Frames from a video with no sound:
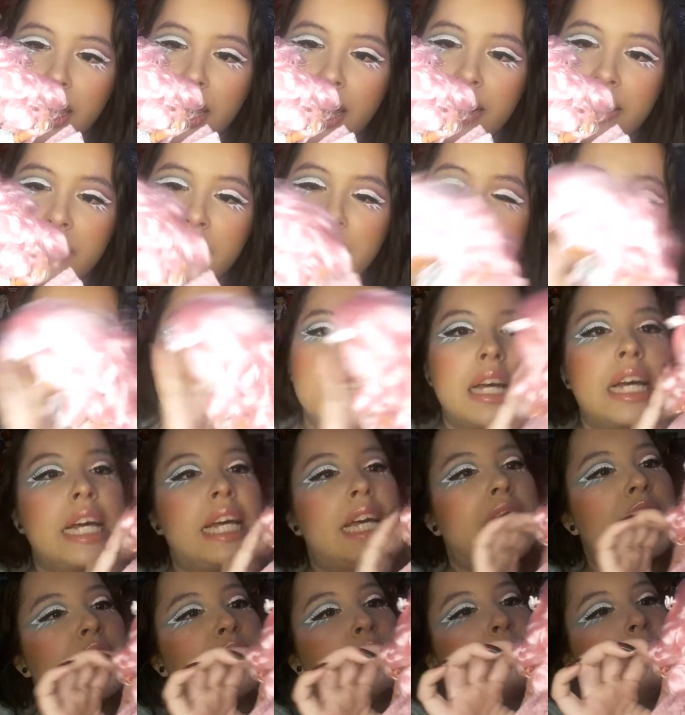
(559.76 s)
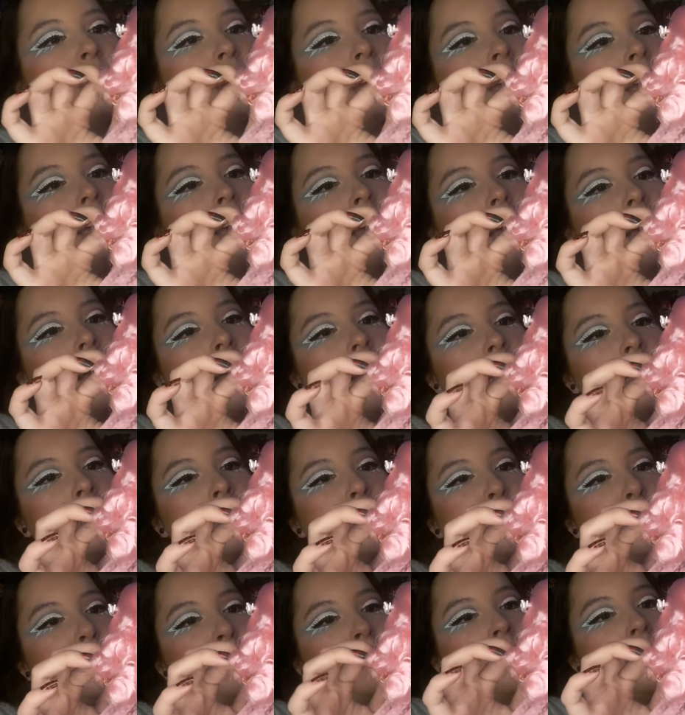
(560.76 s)
Kind of, in a way, a
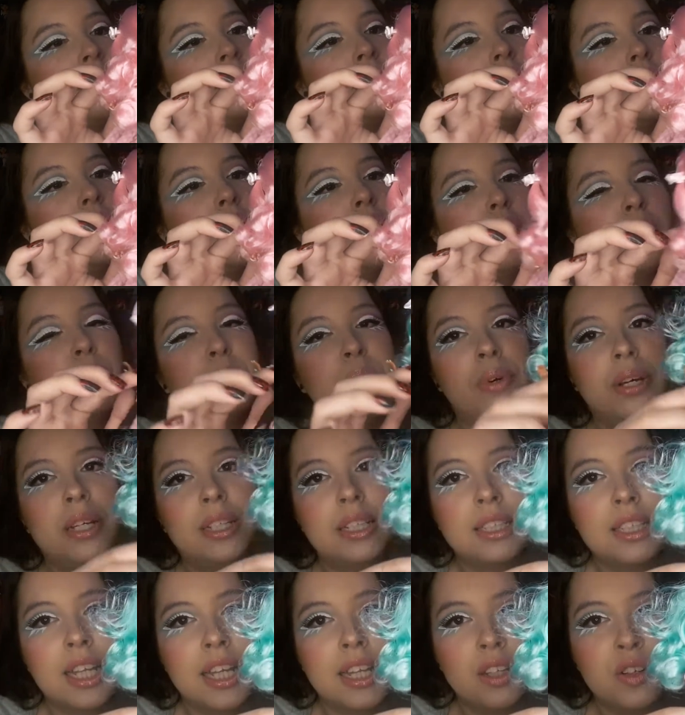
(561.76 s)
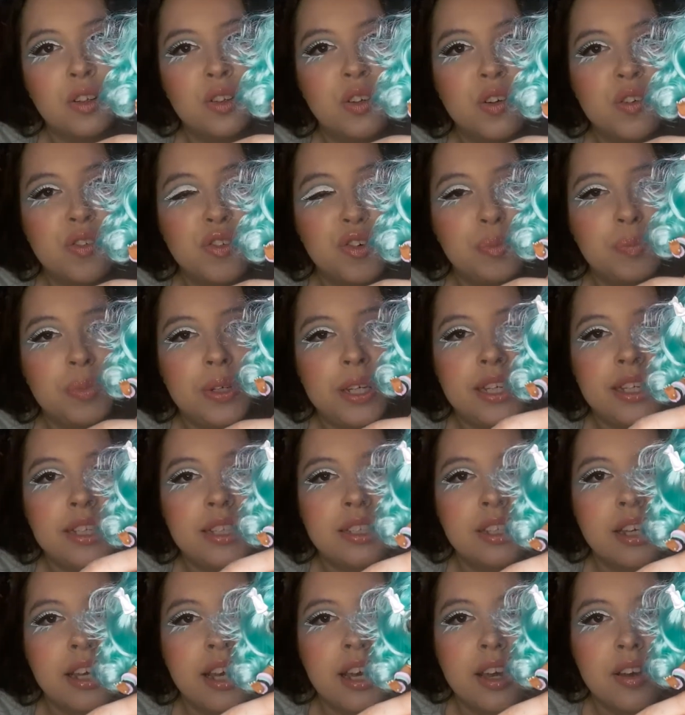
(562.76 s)
little bit, but it's like a little
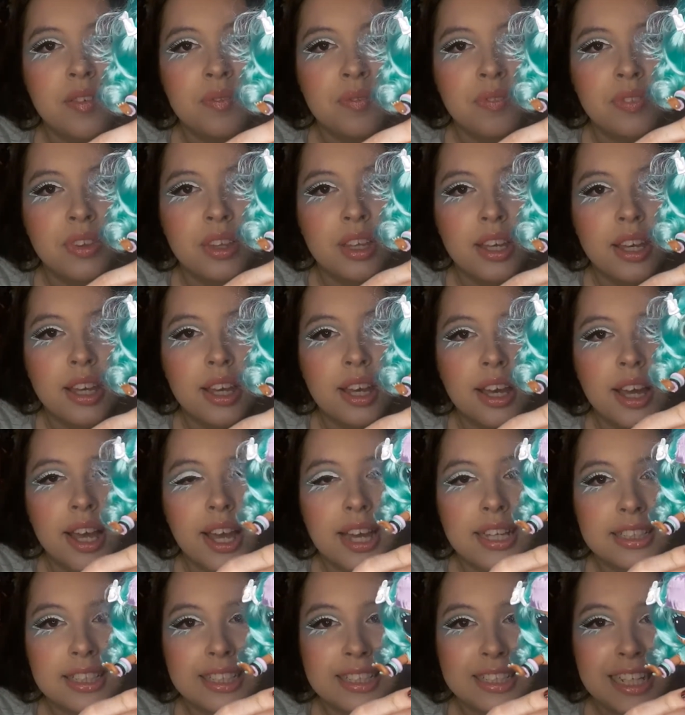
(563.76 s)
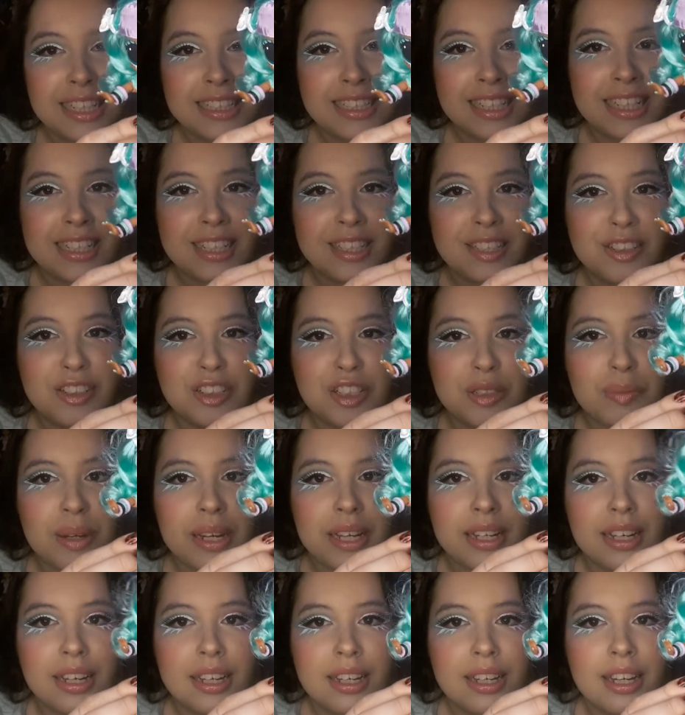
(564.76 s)
overpiece. And as I excuse
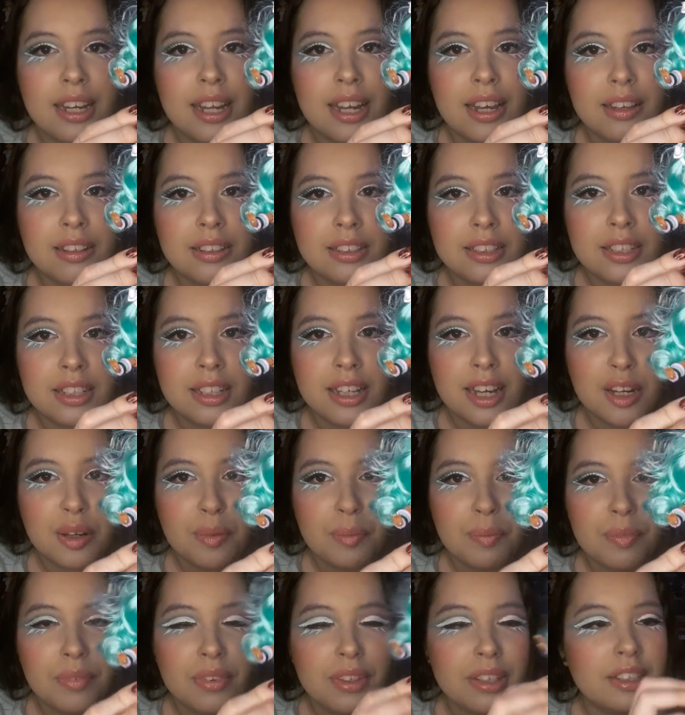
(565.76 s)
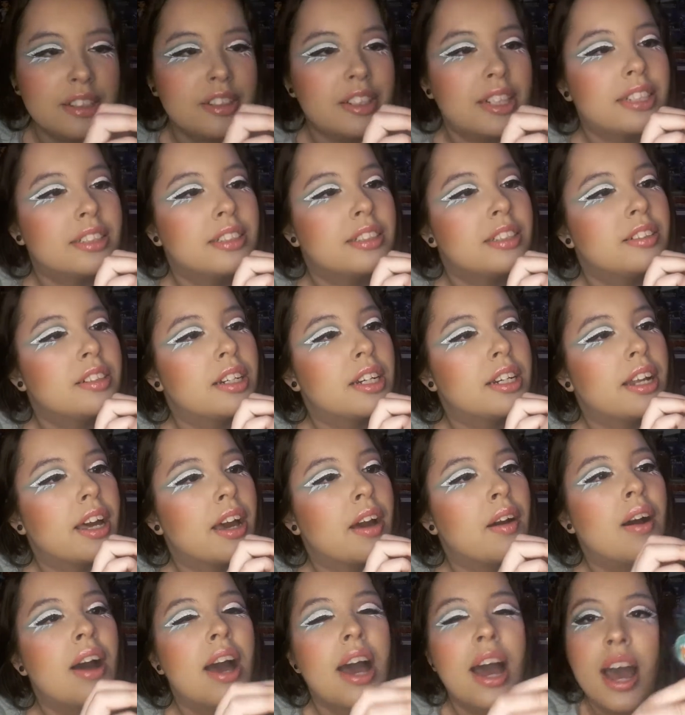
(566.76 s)
my nails, they're kind of crusty right
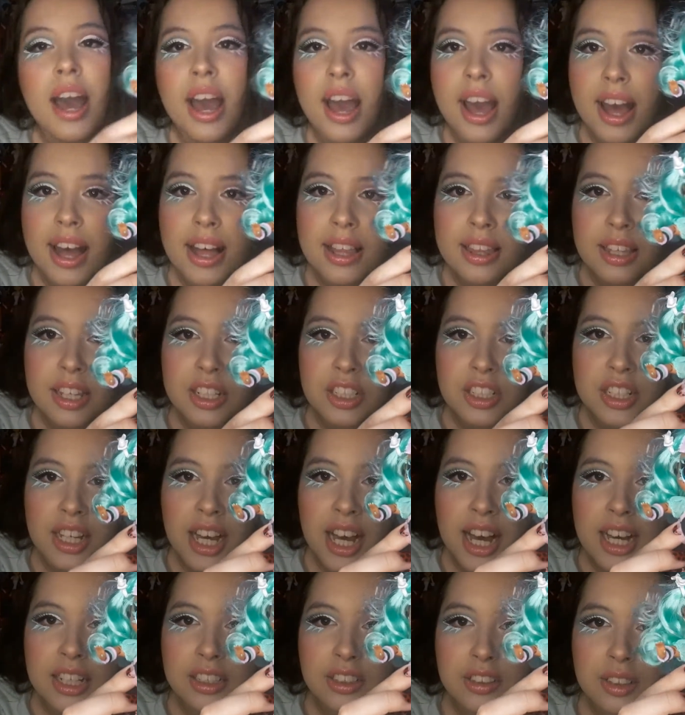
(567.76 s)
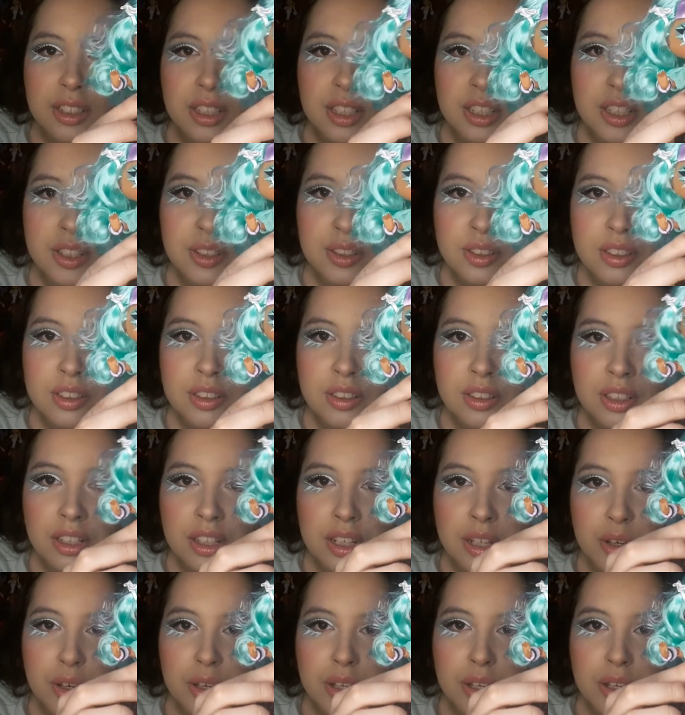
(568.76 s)
now. And then she has her little